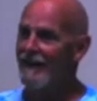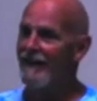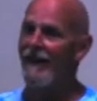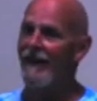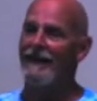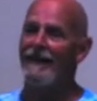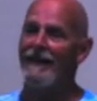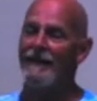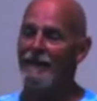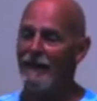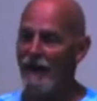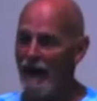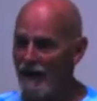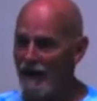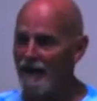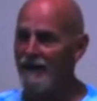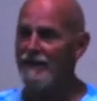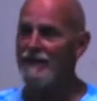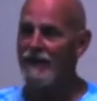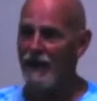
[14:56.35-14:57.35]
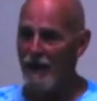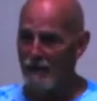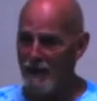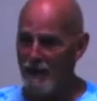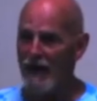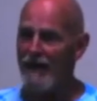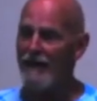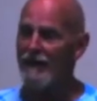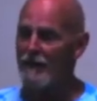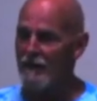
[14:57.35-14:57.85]
that if I could
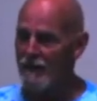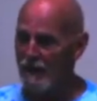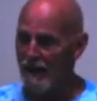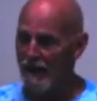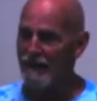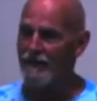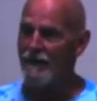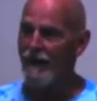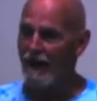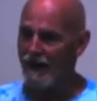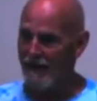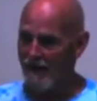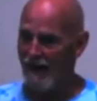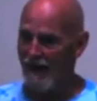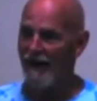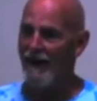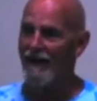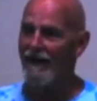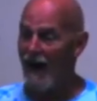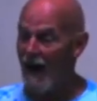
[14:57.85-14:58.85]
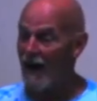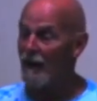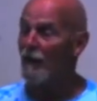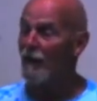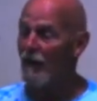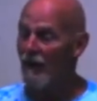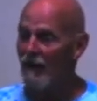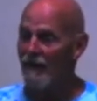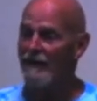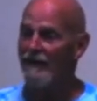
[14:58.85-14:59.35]
jump out of the plane right now, I
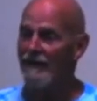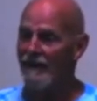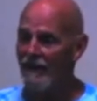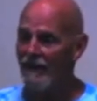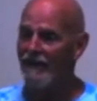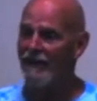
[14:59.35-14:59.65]
would.